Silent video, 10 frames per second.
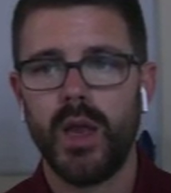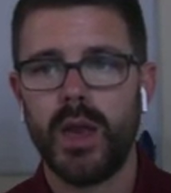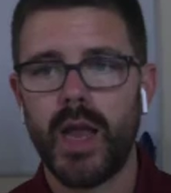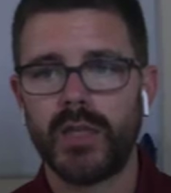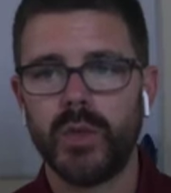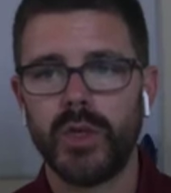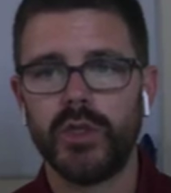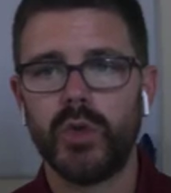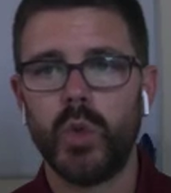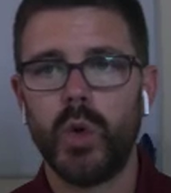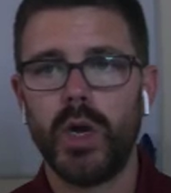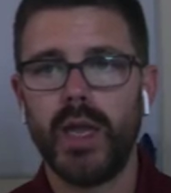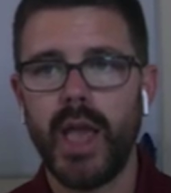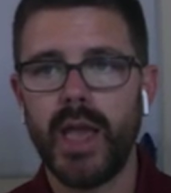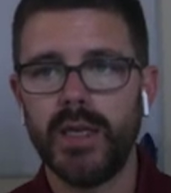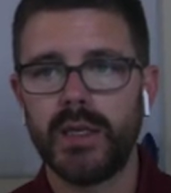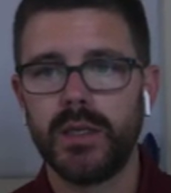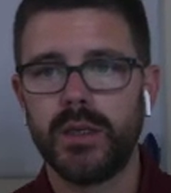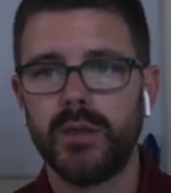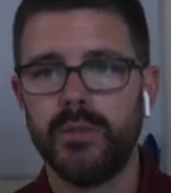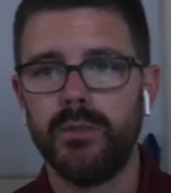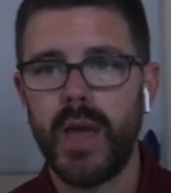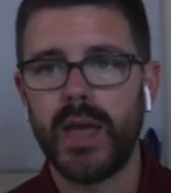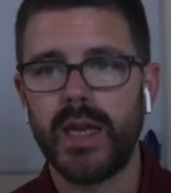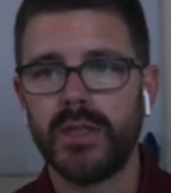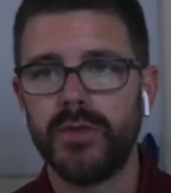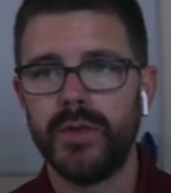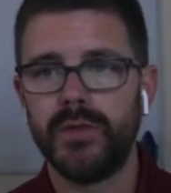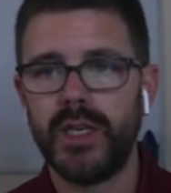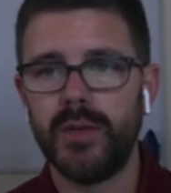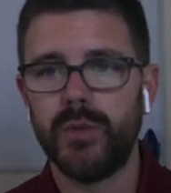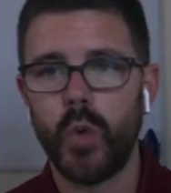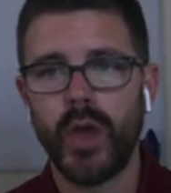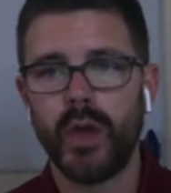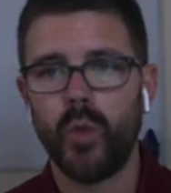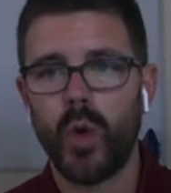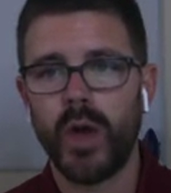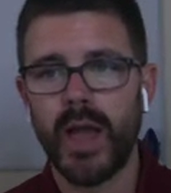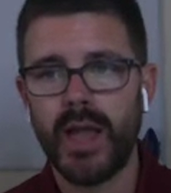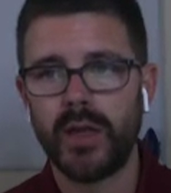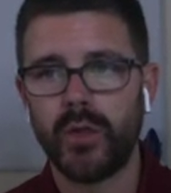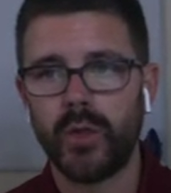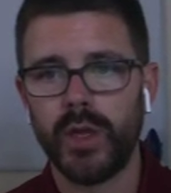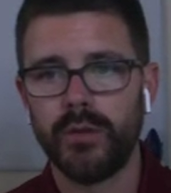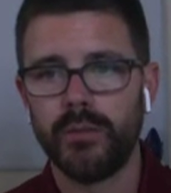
Next one, 28 minus 15.183.